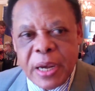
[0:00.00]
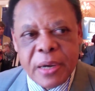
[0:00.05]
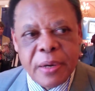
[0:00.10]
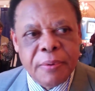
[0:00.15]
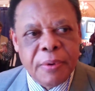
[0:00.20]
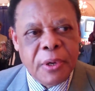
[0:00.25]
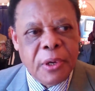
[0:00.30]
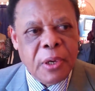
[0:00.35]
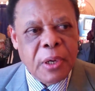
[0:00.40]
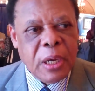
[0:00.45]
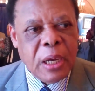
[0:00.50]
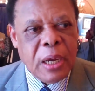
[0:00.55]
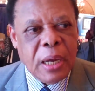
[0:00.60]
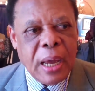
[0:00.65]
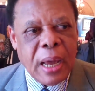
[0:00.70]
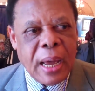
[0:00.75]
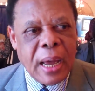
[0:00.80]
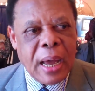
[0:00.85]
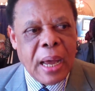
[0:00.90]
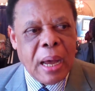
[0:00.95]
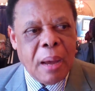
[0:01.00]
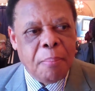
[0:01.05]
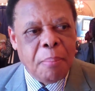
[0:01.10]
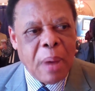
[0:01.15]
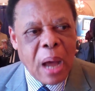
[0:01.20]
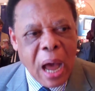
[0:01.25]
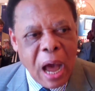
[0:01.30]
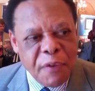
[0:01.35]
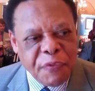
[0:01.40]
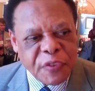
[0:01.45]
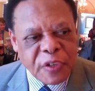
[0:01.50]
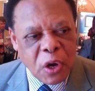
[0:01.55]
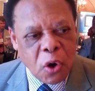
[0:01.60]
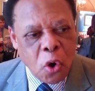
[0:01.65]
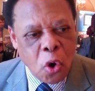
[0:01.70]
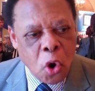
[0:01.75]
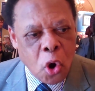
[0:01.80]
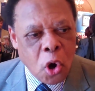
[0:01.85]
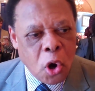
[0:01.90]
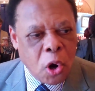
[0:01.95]
been, after
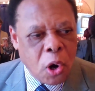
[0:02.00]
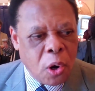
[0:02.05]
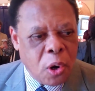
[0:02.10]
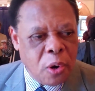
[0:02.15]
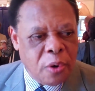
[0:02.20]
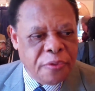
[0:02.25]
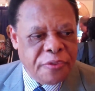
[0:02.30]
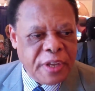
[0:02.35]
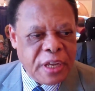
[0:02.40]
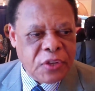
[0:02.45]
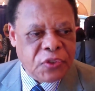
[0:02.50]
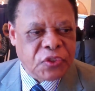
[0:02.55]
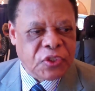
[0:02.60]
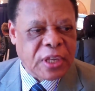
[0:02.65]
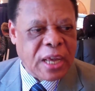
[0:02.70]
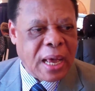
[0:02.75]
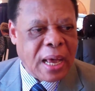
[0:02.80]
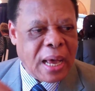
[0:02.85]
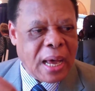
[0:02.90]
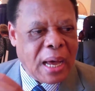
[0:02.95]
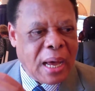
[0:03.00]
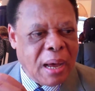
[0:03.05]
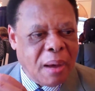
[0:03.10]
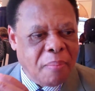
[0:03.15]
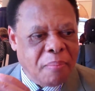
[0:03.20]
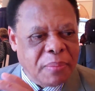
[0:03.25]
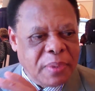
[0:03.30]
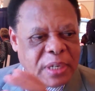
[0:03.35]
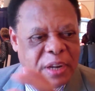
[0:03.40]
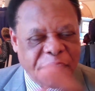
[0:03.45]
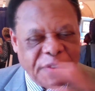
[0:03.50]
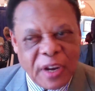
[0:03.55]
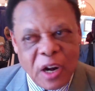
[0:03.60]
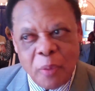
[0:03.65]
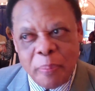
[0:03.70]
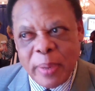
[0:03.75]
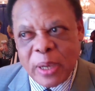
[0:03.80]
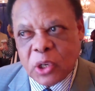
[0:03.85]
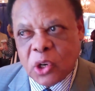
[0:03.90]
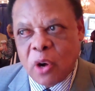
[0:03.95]
all these
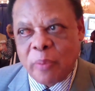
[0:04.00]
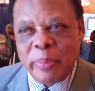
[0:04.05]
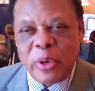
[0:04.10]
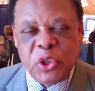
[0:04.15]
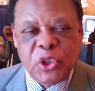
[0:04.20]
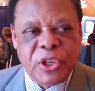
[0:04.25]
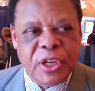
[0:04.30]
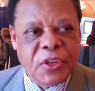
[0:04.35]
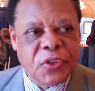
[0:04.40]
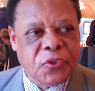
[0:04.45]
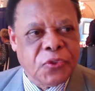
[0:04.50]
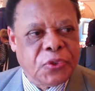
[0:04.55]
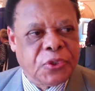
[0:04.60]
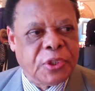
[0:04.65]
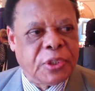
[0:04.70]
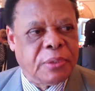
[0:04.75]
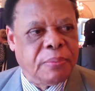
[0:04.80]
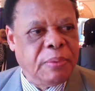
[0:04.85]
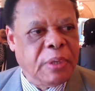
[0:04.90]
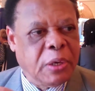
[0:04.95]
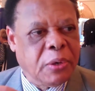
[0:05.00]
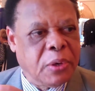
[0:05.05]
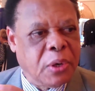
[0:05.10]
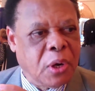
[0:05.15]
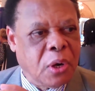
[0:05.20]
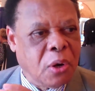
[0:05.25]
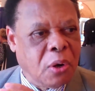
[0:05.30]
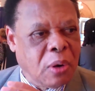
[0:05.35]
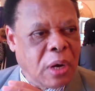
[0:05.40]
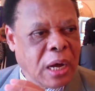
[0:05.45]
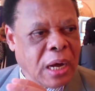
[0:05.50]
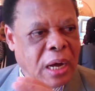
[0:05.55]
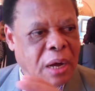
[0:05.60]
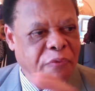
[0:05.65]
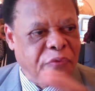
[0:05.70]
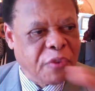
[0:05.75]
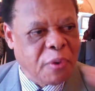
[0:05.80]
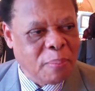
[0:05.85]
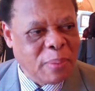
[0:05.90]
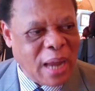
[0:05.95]
development commissions, you know,
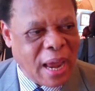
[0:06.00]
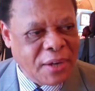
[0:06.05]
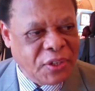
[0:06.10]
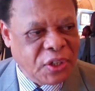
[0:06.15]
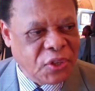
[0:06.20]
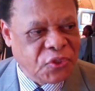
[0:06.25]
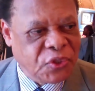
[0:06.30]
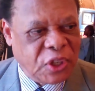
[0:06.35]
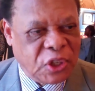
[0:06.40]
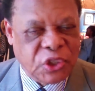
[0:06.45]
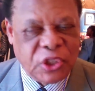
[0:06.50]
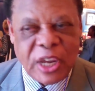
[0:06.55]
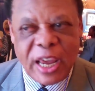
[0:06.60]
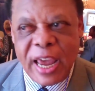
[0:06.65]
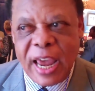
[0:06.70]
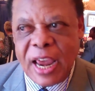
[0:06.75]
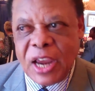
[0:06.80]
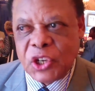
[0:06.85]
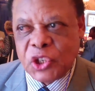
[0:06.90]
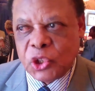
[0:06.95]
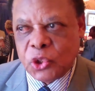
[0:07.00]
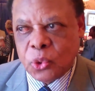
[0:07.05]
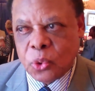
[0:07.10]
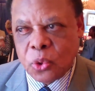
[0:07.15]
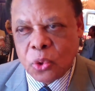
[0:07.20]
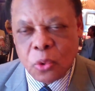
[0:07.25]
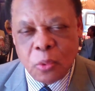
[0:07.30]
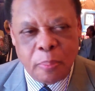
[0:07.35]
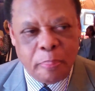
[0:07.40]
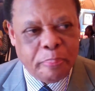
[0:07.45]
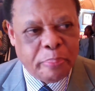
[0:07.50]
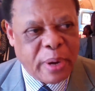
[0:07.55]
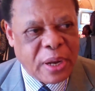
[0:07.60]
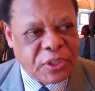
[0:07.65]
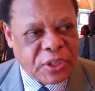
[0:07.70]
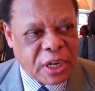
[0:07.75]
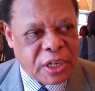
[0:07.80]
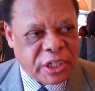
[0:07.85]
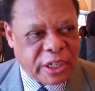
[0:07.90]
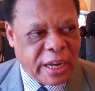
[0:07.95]
from 1968 to
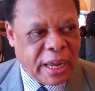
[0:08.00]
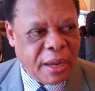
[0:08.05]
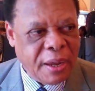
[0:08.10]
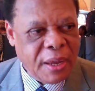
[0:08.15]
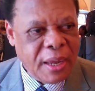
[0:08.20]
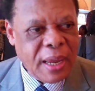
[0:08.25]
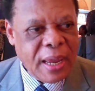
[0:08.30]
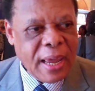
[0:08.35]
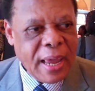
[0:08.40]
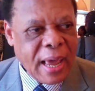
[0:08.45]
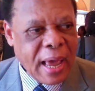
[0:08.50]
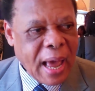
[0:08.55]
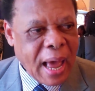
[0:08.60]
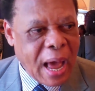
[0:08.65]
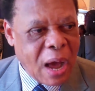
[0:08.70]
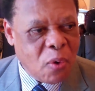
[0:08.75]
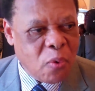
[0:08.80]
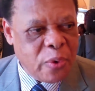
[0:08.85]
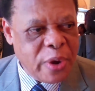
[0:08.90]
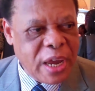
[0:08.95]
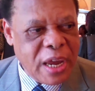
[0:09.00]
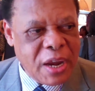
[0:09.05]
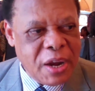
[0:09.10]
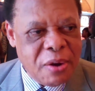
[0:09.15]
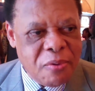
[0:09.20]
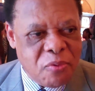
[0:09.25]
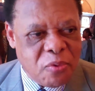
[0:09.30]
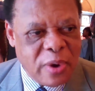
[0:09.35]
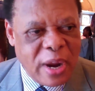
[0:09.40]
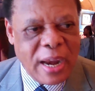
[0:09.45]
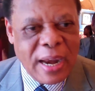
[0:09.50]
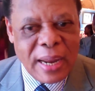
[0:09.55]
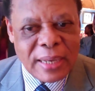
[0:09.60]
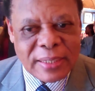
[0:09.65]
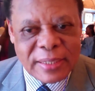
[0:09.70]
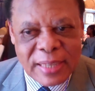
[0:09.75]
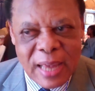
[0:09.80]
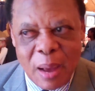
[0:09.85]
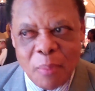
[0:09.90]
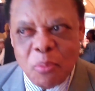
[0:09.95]
presently, are we really
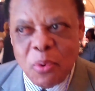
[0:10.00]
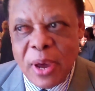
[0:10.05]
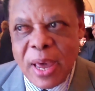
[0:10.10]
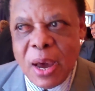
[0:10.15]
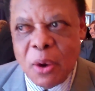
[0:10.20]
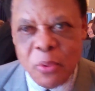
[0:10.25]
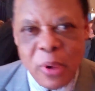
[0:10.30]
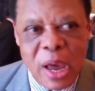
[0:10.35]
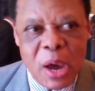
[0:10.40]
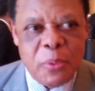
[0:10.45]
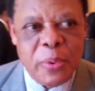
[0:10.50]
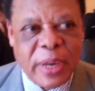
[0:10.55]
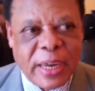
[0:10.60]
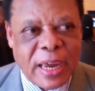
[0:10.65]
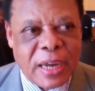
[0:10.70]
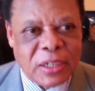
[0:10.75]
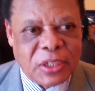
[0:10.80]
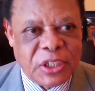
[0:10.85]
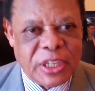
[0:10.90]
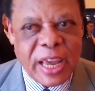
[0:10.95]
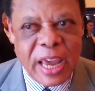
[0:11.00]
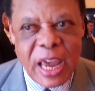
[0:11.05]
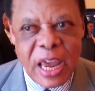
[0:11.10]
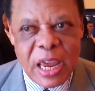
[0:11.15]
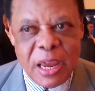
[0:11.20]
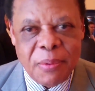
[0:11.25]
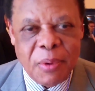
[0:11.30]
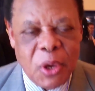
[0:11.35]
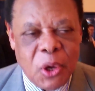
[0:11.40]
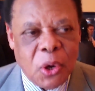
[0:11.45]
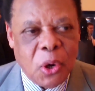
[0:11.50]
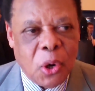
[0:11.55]
somewhere where we can say